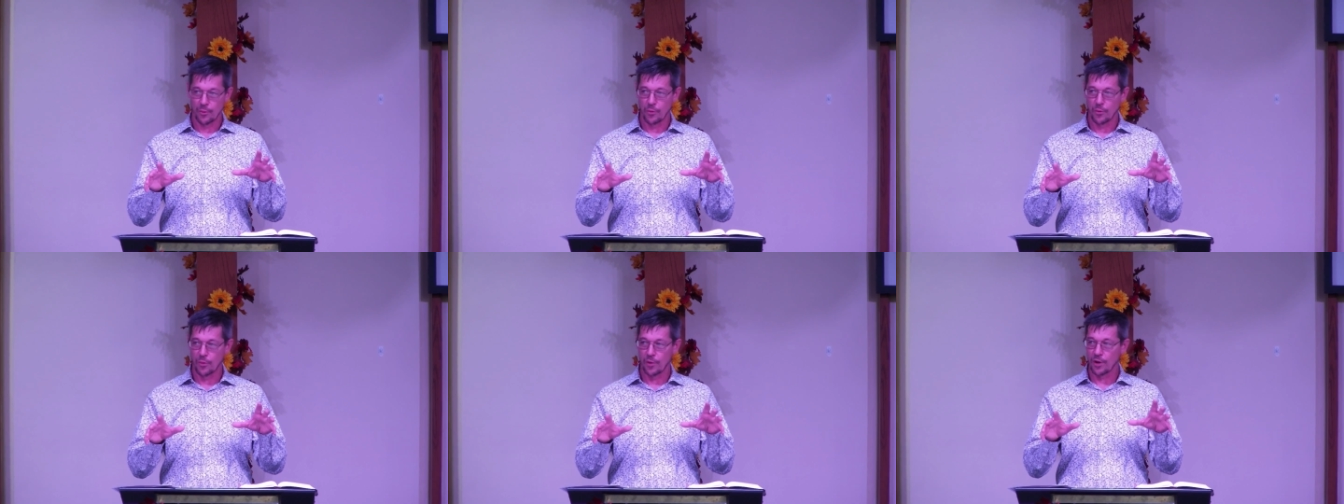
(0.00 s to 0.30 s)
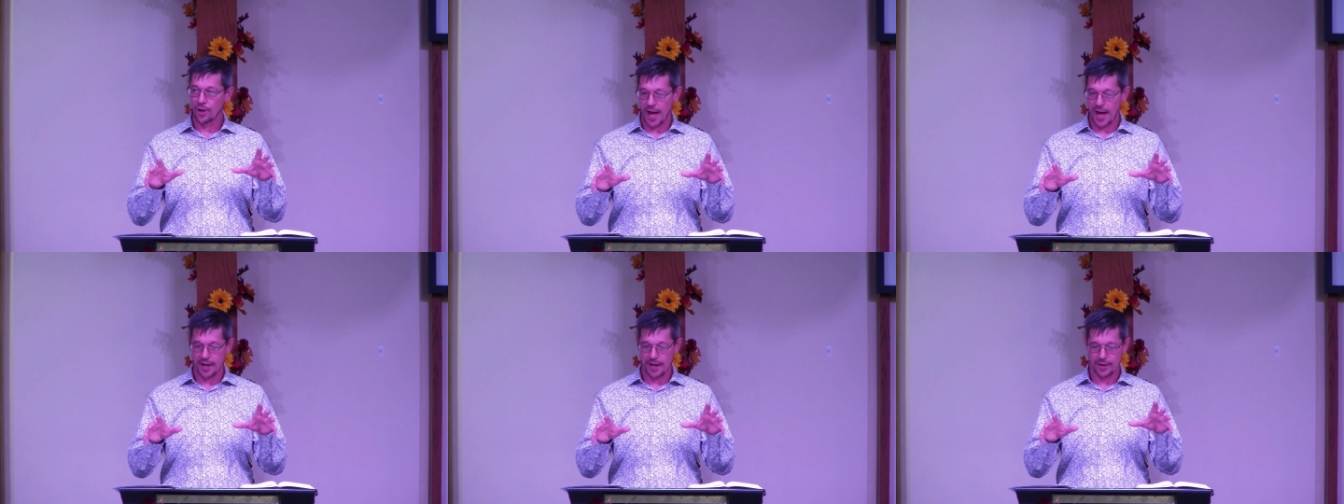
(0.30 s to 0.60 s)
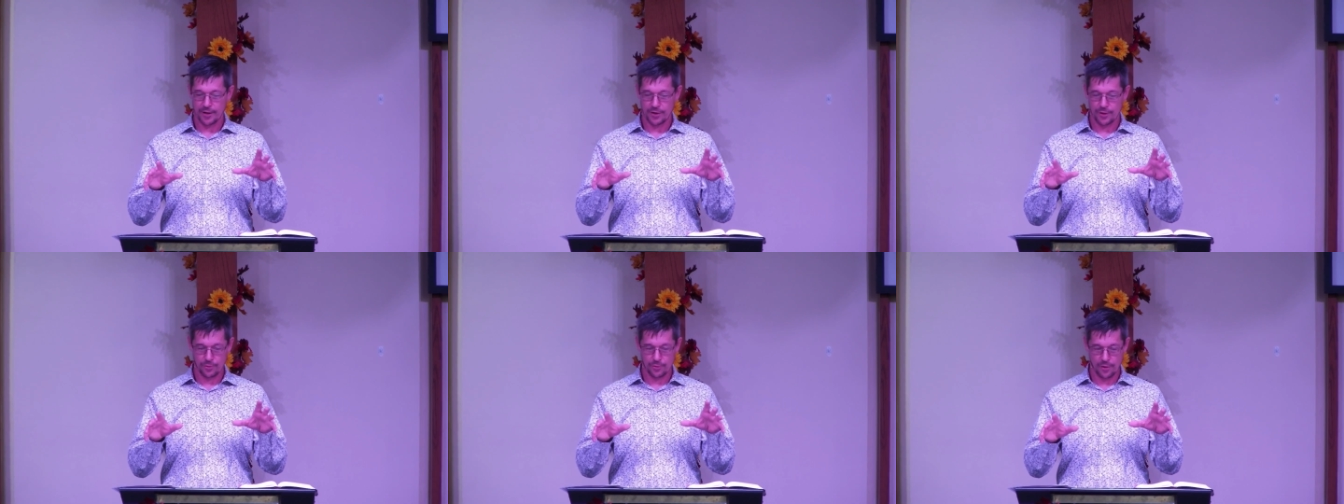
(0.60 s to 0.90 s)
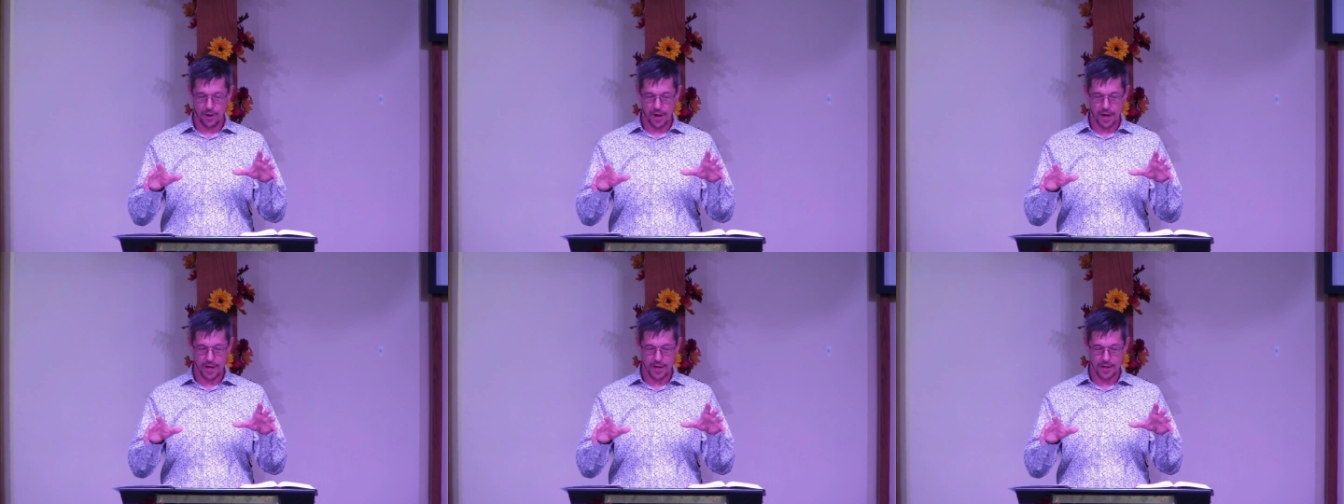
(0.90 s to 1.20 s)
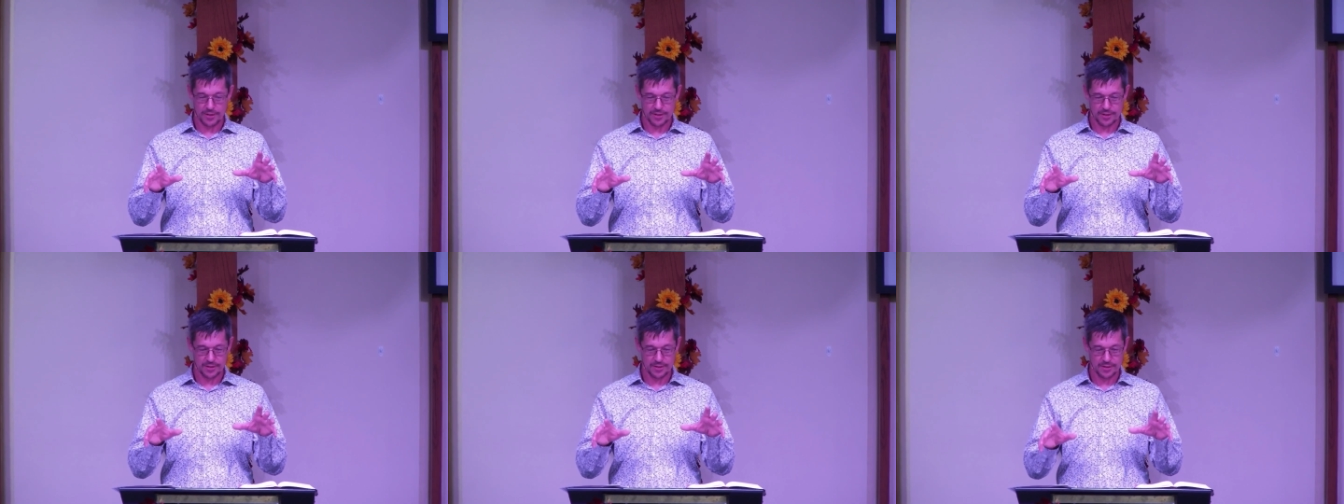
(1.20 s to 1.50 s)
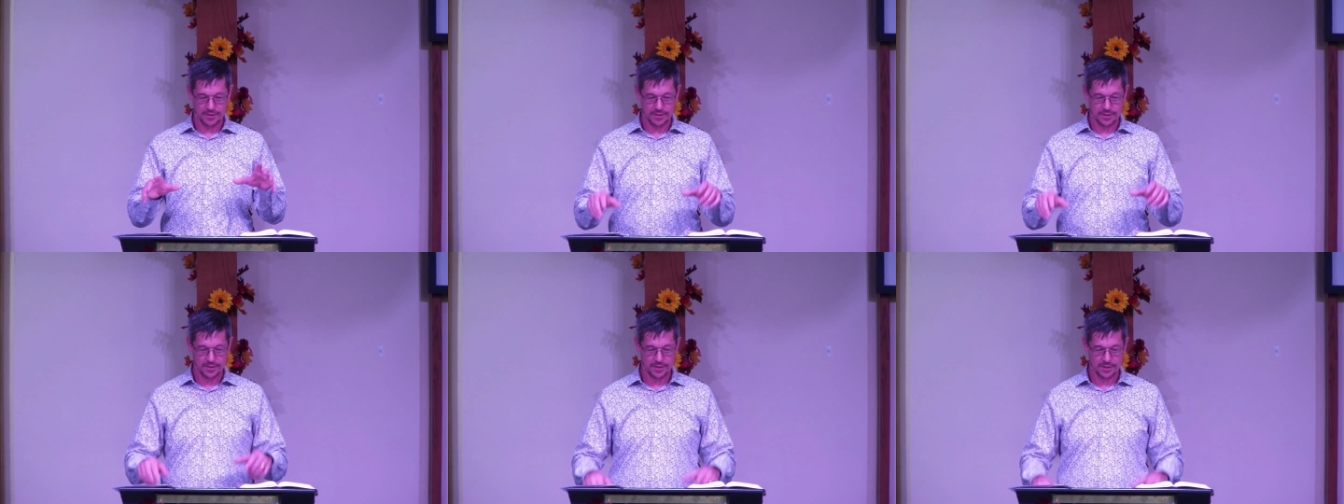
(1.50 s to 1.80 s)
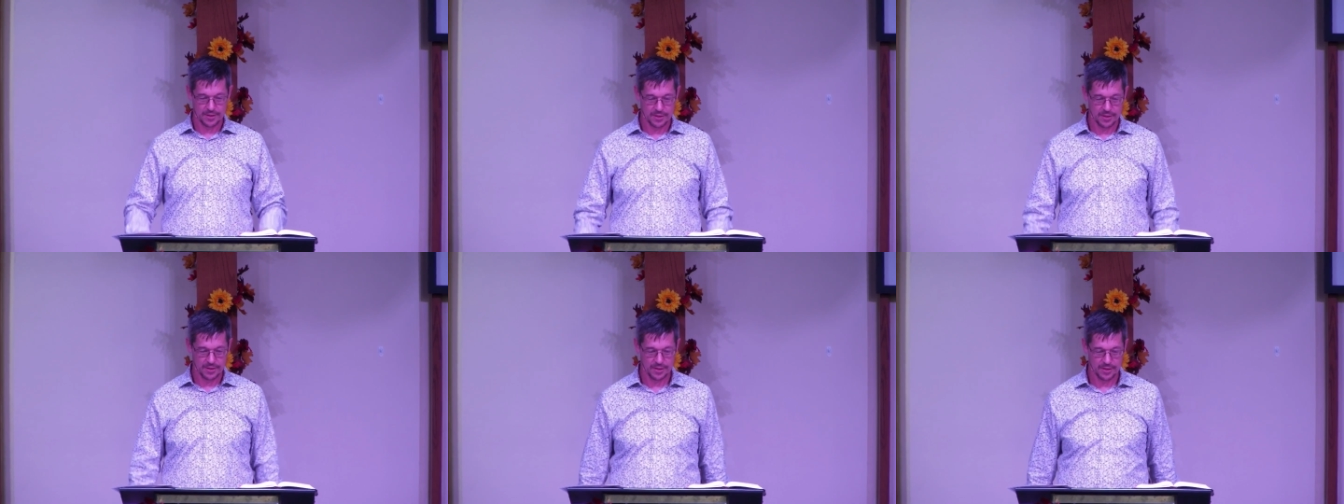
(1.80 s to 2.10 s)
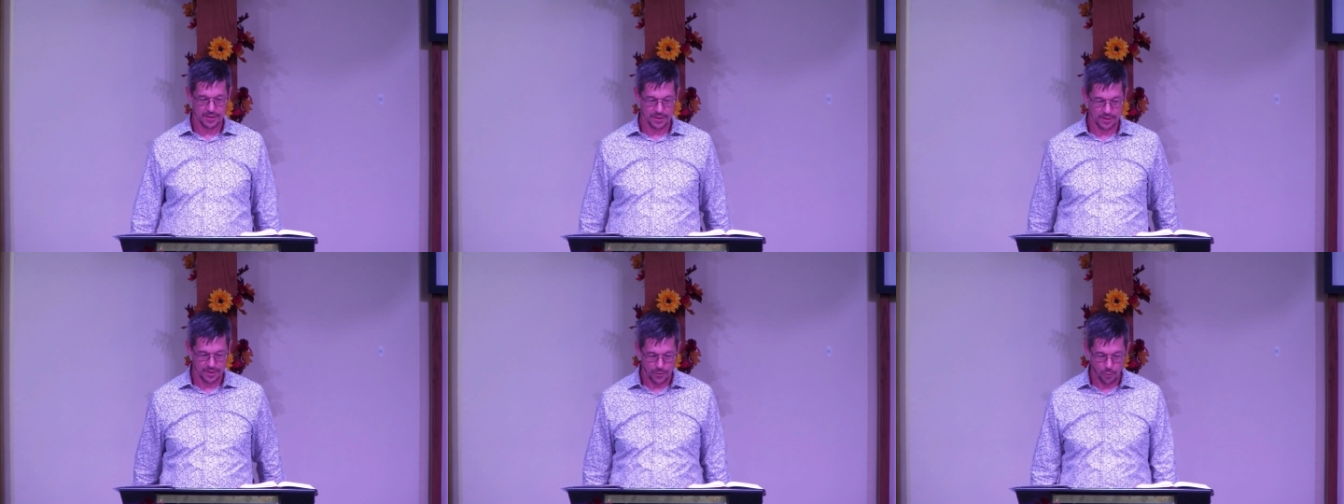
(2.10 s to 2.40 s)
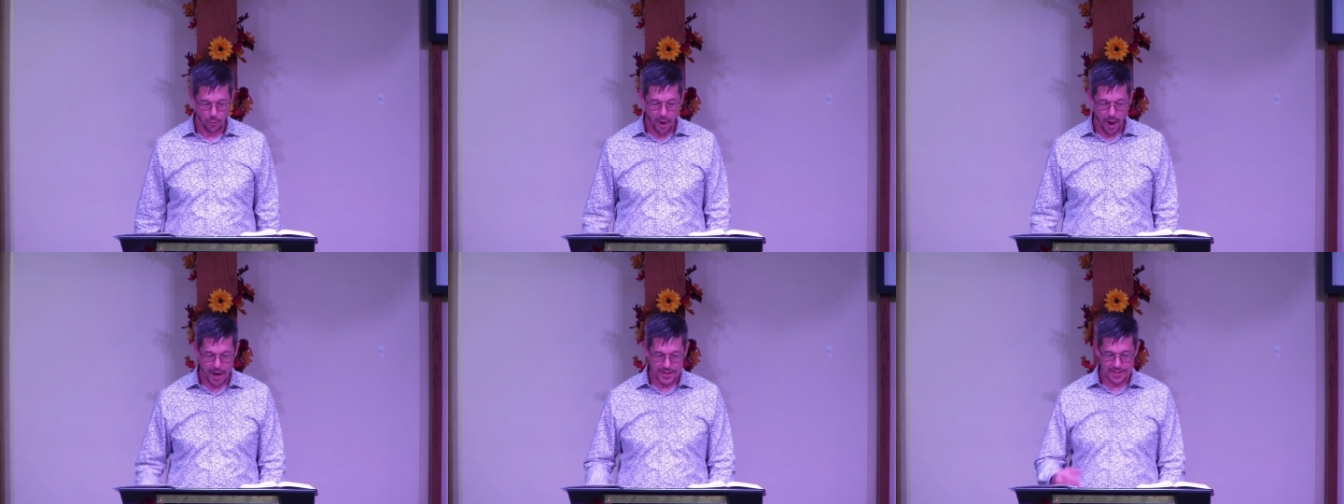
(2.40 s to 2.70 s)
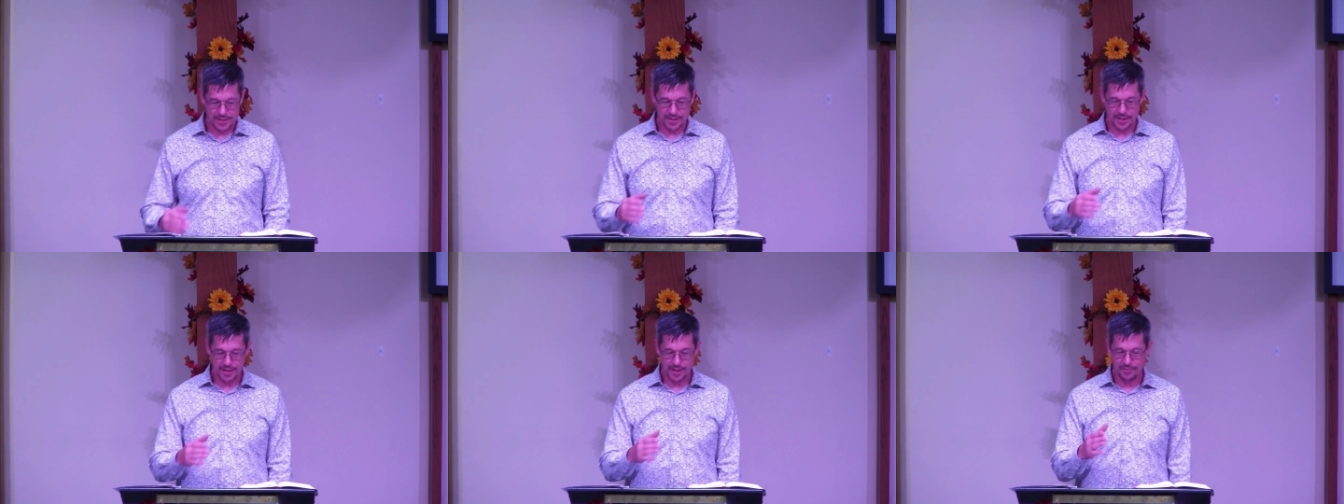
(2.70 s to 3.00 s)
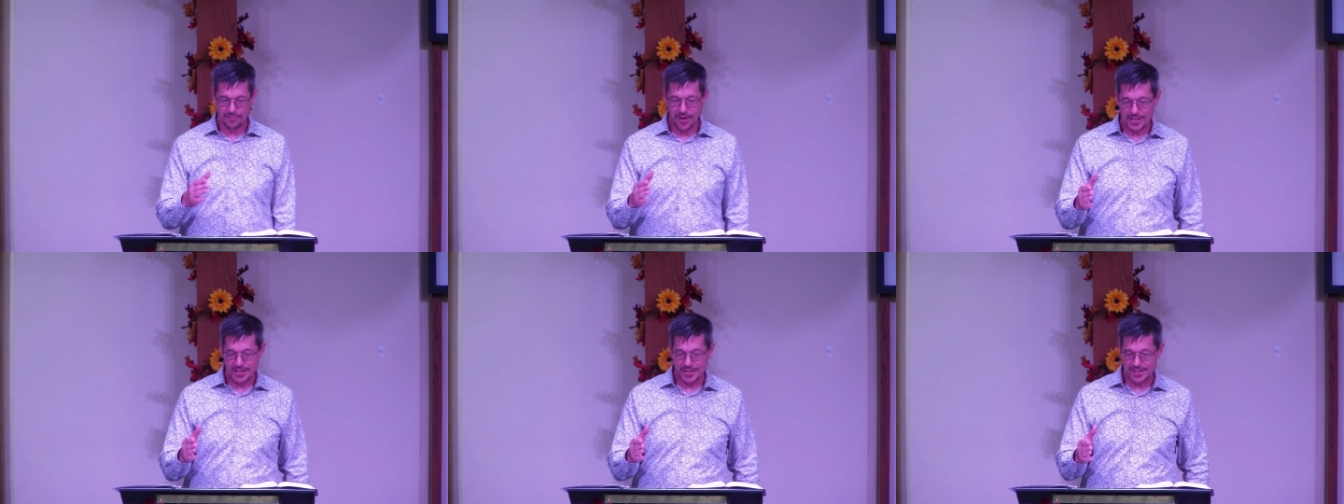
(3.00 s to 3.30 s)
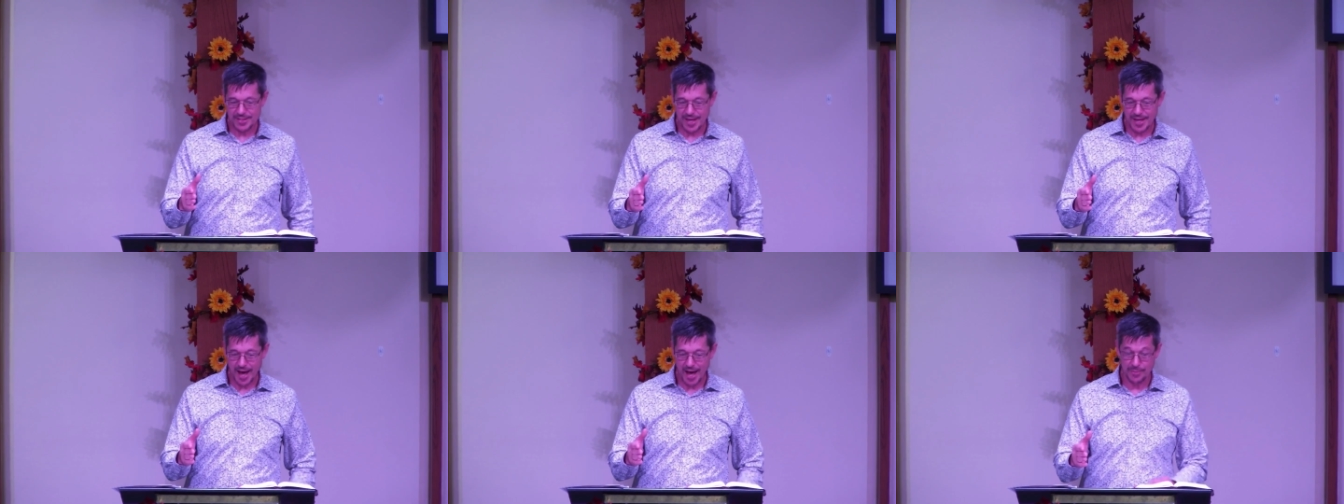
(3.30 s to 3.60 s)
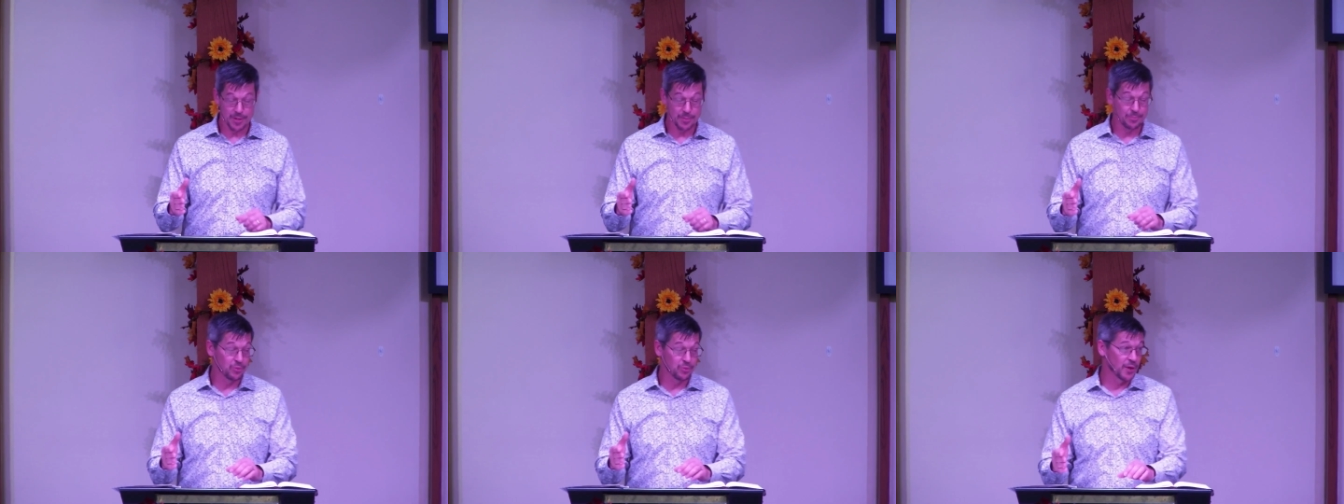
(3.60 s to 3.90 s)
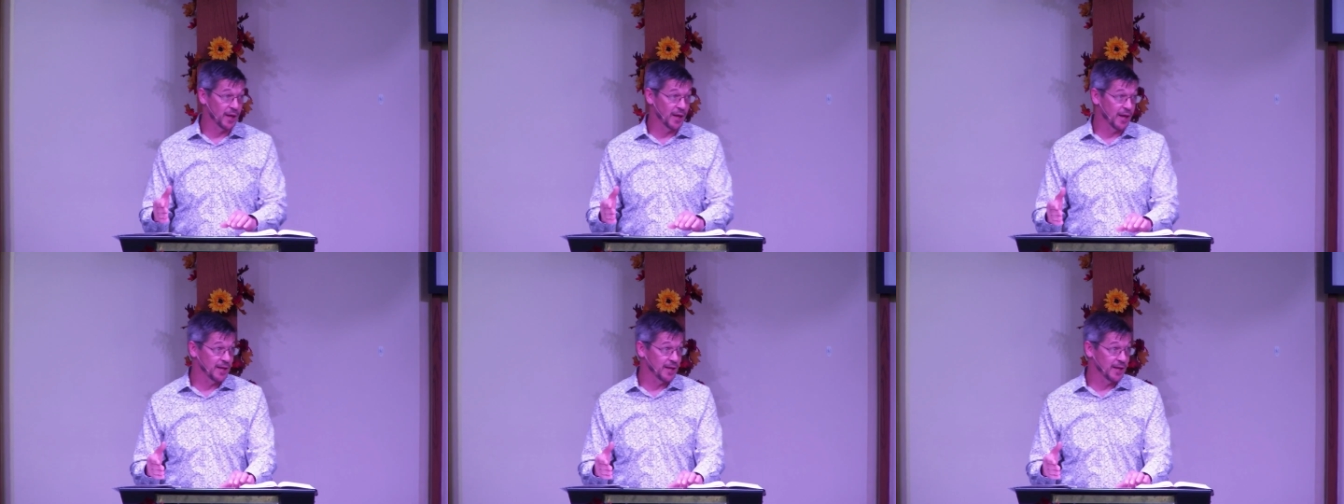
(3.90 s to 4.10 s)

like Christ. Wisely invest time into planning,